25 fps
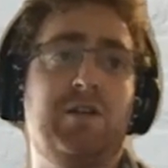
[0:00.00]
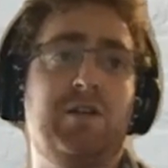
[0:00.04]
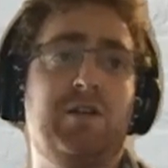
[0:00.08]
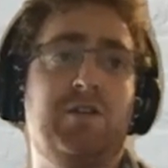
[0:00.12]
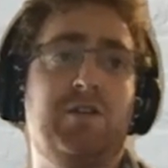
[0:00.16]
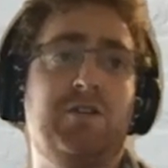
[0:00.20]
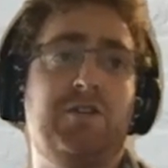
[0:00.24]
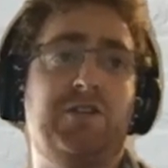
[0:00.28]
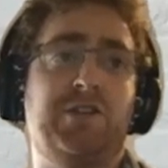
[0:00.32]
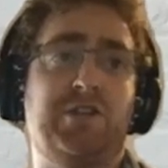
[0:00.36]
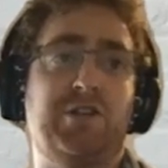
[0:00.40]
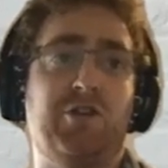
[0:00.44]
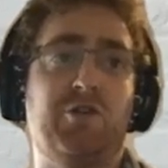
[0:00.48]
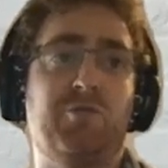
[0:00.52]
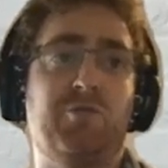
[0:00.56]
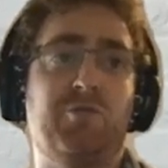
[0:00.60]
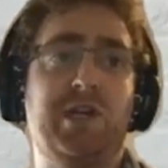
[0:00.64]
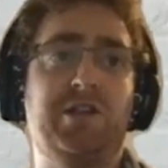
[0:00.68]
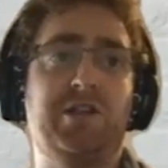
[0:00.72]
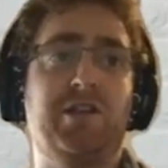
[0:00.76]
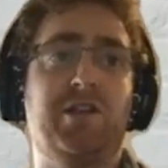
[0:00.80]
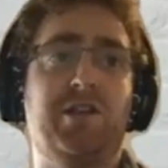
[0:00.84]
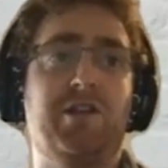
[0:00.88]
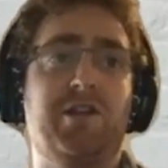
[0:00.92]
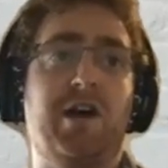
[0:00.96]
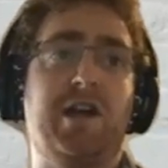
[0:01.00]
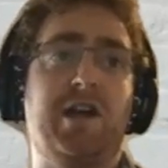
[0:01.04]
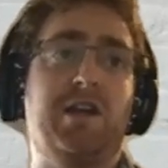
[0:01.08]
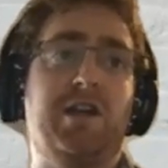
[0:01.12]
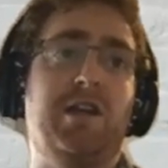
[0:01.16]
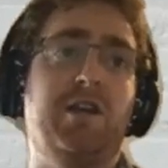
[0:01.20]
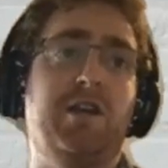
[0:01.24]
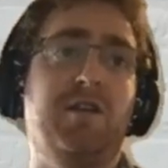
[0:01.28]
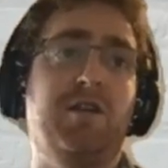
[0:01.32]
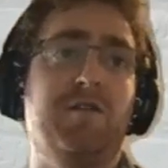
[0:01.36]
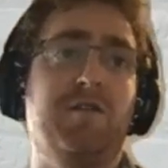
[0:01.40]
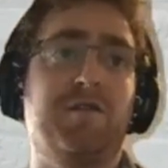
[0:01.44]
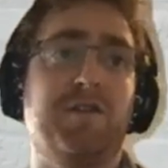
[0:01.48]
So being the
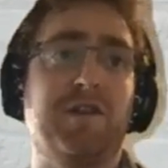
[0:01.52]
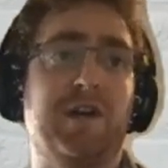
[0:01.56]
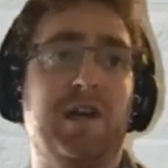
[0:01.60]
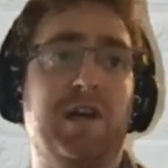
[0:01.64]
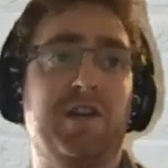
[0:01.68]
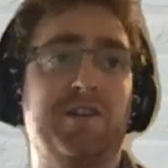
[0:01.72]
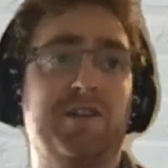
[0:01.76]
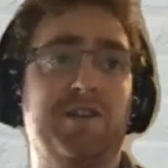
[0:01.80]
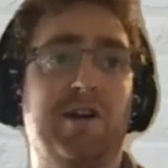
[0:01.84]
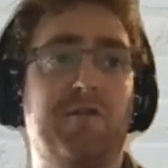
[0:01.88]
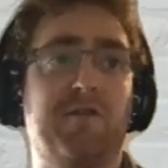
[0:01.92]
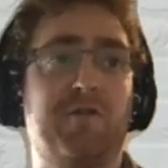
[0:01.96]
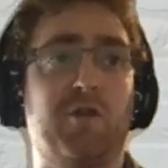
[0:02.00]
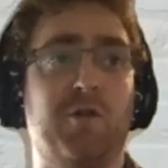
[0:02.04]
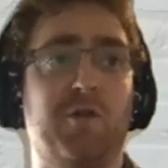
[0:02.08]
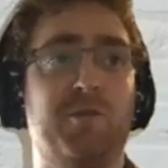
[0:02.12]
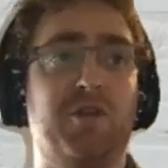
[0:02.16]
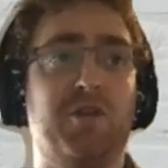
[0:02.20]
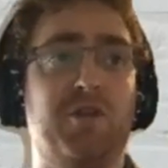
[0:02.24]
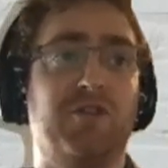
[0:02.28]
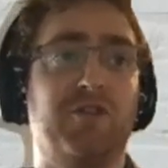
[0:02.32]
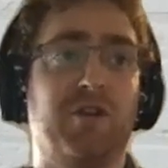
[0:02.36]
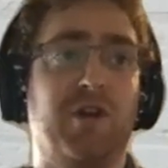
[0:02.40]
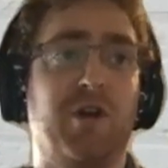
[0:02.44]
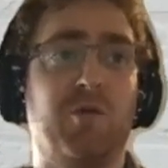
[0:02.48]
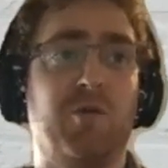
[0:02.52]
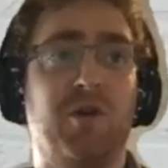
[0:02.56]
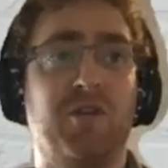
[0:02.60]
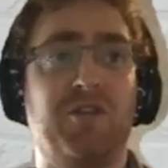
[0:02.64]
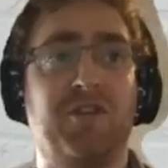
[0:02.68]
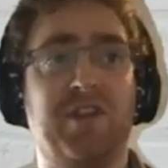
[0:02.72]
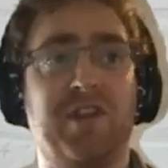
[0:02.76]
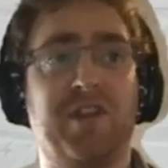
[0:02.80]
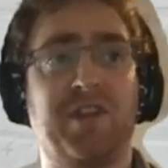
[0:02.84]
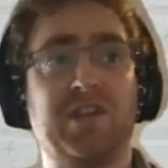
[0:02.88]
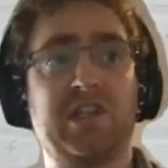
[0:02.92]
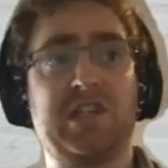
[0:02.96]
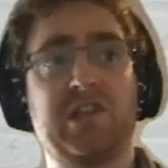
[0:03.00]
naive Terraform user I was
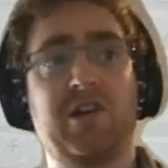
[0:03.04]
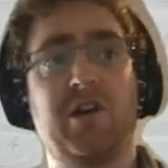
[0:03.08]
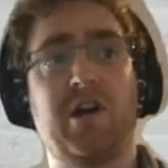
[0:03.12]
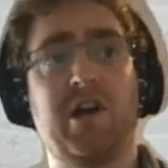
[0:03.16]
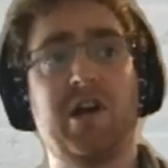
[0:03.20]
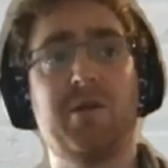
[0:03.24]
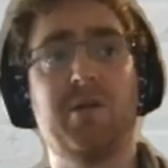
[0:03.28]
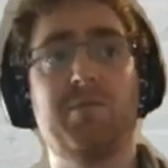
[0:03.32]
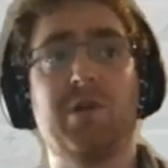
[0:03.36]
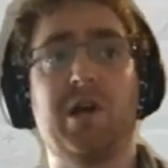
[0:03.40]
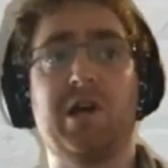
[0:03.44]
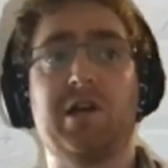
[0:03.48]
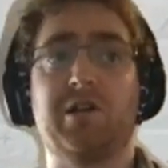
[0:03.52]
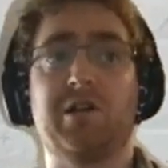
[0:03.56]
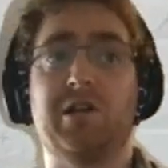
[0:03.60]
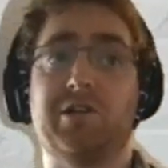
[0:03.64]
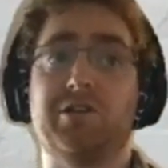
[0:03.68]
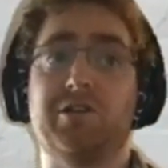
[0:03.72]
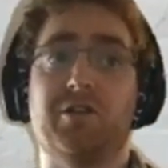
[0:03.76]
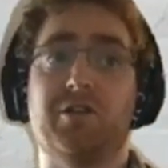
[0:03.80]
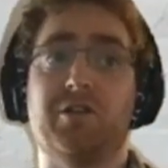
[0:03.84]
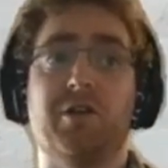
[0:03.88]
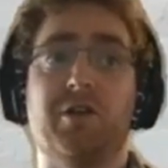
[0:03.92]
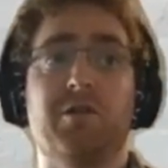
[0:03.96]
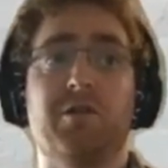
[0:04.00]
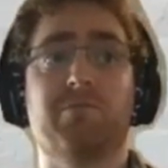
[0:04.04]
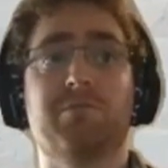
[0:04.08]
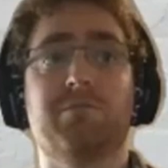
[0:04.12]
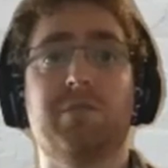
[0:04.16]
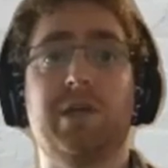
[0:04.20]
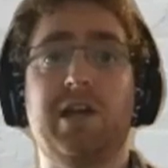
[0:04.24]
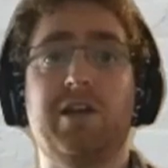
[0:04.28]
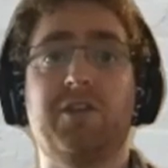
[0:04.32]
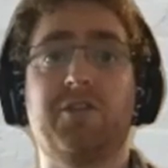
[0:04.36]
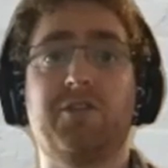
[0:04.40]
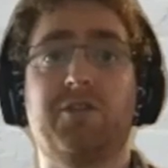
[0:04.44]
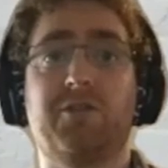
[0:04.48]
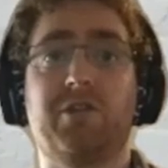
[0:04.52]
at the time, I clicked on
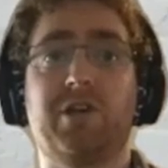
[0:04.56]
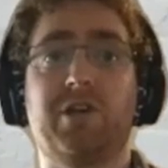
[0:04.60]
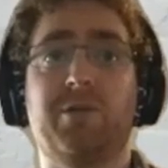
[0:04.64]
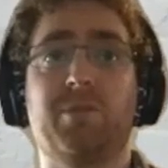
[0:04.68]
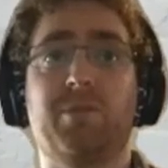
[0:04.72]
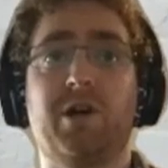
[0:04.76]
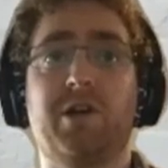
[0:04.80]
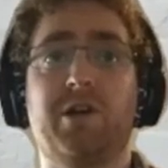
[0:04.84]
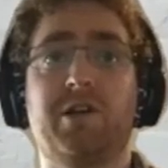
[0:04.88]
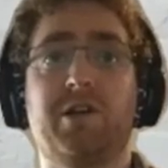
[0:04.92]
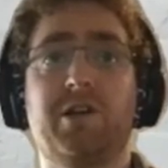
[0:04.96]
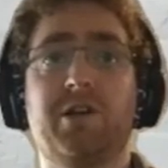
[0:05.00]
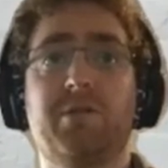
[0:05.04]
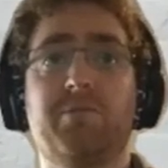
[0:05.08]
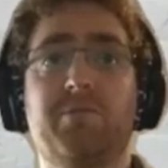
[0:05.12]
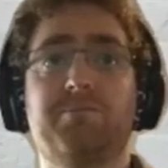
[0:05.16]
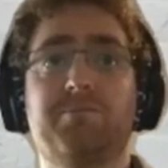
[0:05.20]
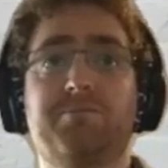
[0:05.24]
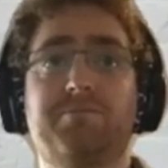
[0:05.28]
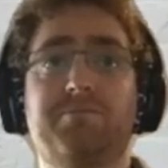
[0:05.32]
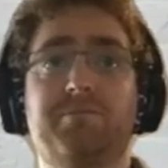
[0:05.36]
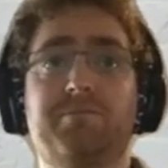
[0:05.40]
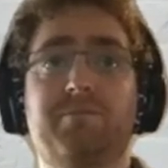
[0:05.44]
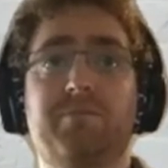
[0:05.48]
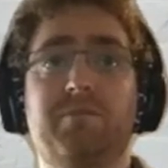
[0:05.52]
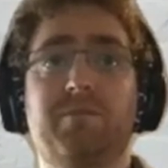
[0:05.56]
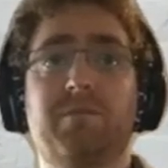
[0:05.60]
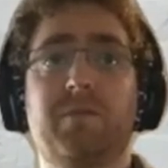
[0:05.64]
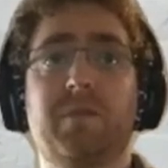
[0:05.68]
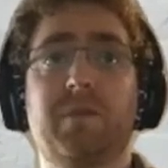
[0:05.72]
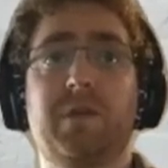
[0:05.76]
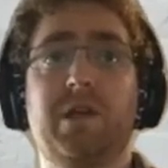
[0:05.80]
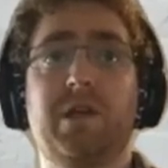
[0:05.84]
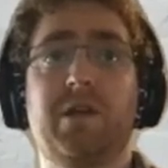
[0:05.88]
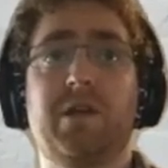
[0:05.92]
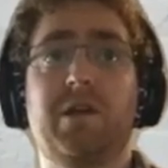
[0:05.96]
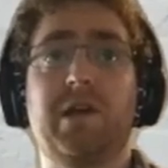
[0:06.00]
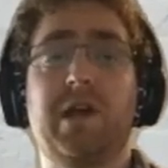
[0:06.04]
S3 bucket.
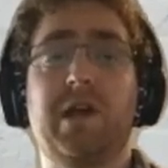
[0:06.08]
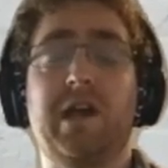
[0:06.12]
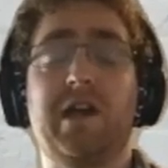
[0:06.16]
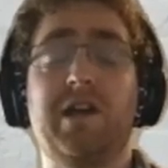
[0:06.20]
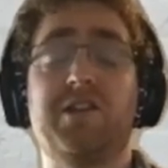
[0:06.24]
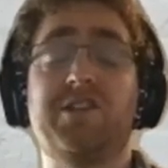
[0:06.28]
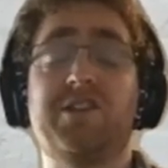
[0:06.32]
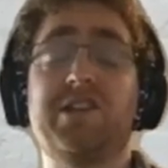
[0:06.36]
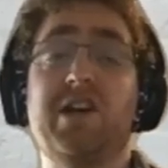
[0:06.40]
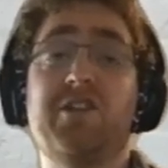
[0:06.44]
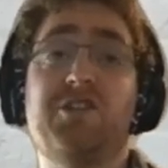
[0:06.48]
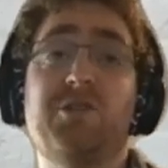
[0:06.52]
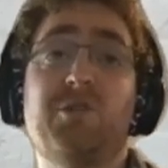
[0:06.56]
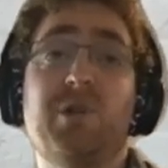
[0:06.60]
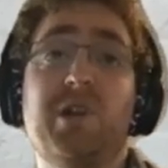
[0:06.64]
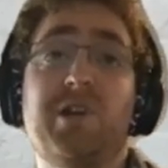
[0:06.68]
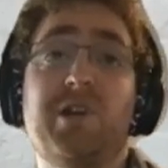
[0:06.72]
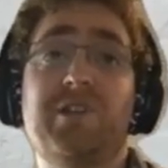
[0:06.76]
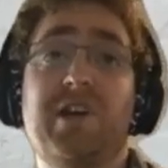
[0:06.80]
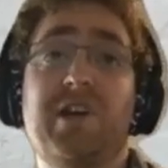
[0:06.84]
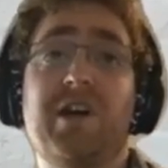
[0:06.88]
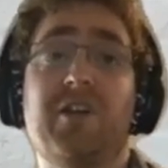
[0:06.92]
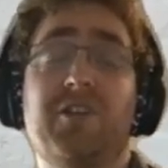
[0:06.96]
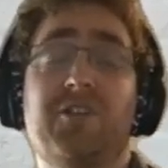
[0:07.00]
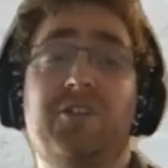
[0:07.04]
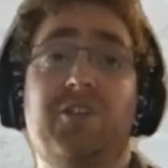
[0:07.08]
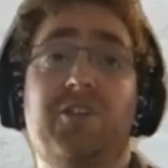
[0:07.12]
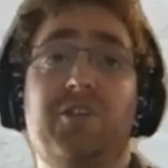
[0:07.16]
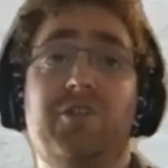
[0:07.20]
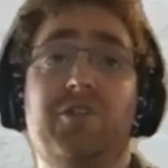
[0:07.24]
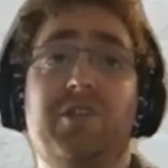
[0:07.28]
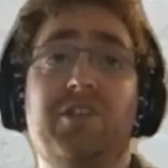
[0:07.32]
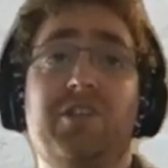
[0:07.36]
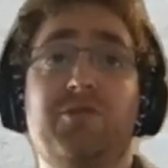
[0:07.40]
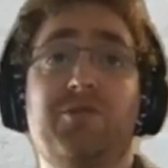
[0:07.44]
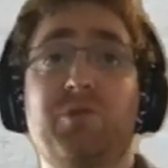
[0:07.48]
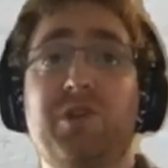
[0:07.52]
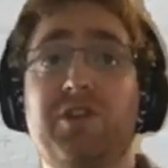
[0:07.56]
And it tells you what it does. So
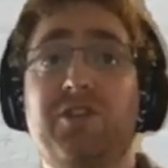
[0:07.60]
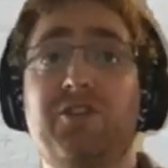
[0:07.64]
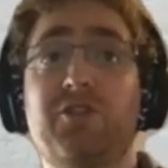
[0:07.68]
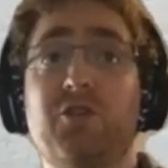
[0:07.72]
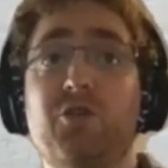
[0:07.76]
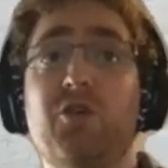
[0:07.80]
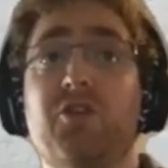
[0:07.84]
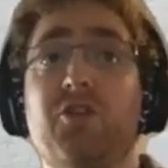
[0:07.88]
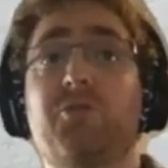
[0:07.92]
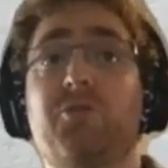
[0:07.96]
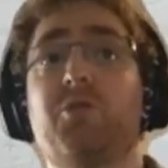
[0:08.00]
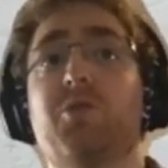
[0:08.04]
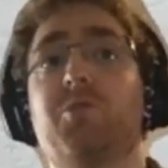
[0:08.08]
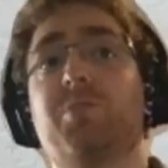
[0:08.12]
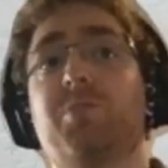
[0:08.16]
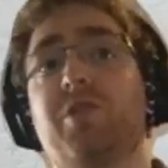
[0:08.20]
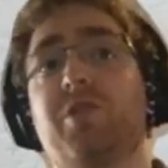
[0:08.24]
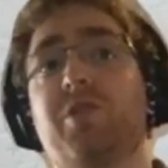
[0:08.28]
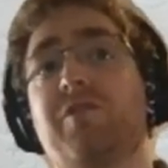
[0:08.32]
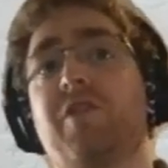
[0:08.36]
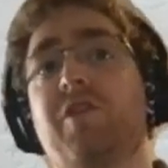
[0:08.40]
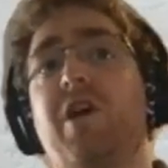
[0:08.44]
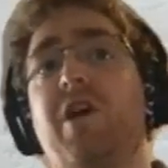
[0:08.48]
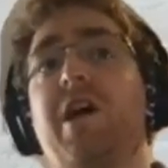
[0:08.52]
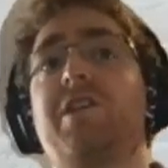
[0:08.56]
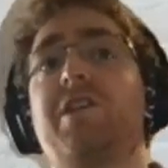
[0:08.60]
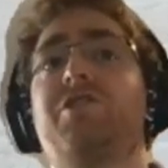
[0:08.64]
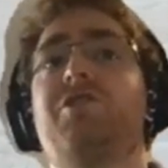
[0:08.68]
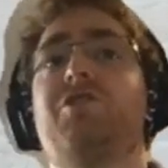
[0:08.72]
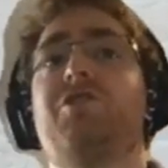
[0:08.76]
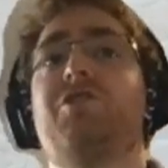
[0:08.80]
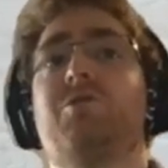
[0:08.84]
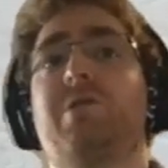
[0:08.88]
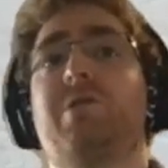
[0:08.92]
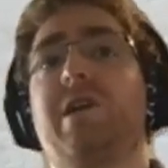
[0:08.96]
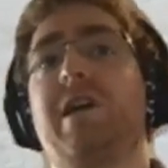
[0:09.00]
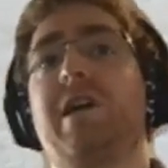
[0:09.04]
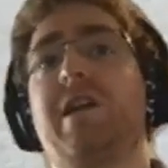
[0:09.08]
this resource will provide
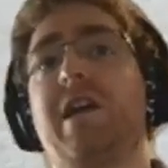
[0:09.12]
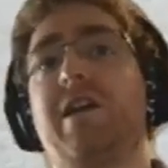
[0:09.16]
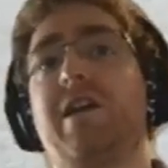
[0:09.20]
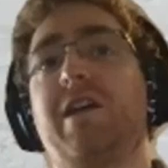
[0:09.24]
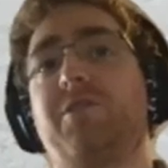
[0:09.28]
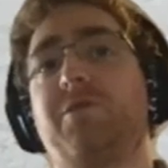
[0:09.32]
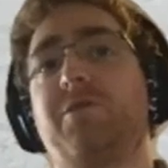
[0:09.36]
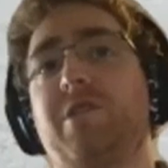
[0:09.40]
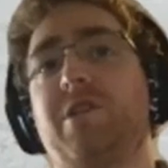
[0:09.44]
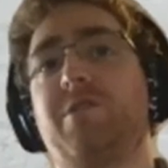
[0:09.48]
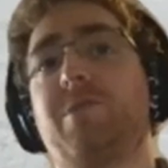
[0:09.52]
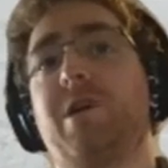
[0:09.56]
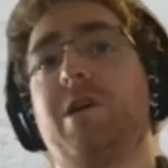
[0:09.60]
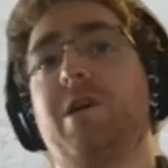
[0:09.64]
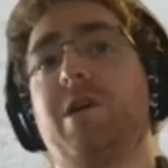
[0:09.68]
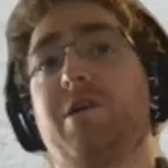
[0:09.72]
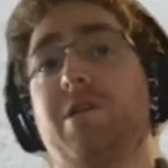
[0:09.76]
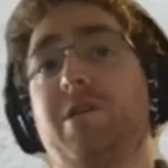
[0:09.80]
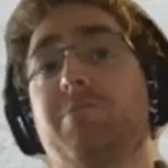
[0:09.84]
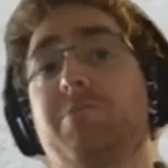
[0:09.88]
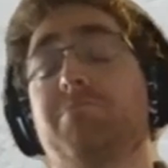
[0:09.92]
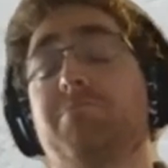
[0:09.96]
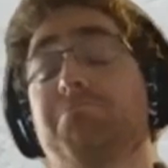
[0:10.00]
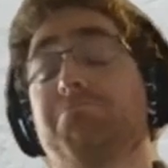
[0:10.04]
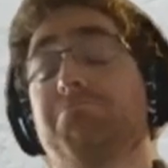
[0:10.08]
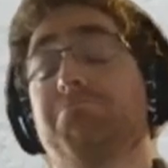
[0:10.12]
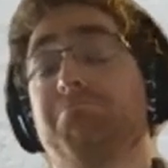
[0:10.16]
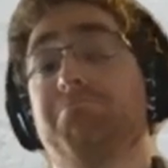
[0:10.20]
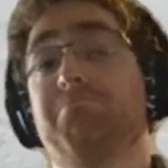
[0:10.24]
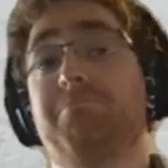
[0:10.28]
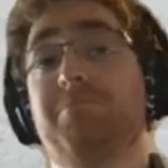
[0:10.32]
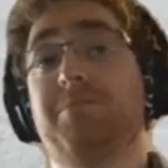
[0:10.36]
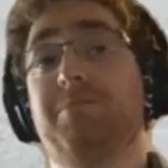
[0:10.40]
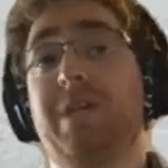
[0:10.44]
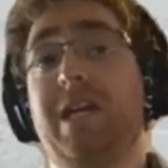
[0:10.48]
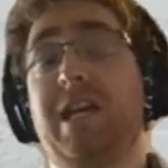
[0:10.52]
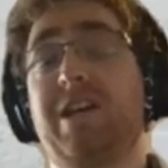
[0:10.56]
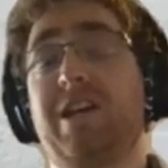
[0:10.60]
you an S3 bucket.
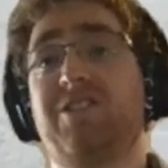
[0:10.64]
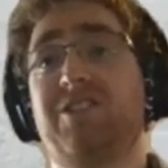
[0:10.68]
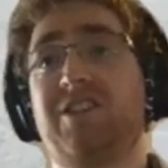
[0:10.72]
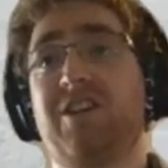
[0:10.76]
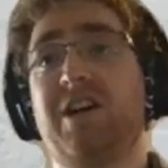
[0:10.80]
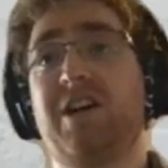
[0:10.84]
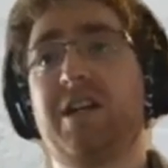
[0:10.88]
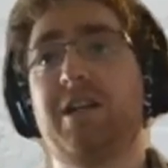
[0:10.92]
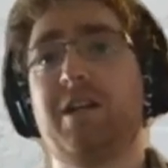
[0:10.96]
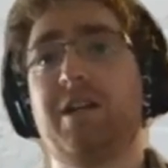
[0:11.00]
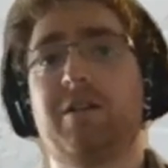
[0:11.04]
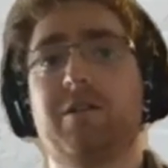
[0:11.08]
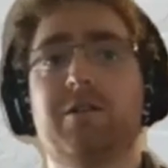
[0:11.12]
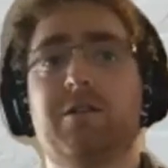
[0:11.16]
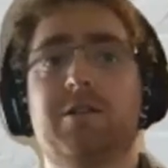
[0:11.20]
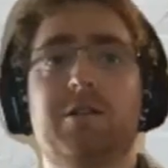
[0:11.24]
Exciting.